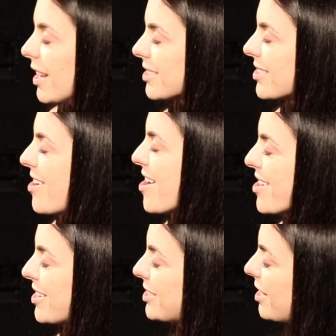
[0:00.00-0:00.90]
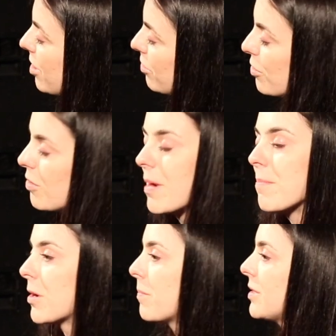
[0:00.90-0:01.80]
asked God, I said, I don't know what my
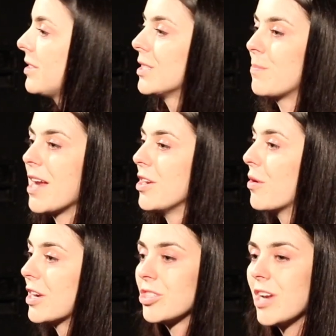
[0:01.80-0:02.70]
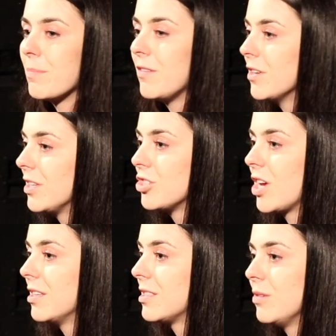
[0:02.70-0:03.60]
purpose is, but I know I should not be feeling
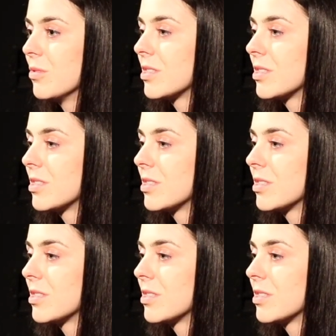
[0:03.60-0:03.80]
jealousy when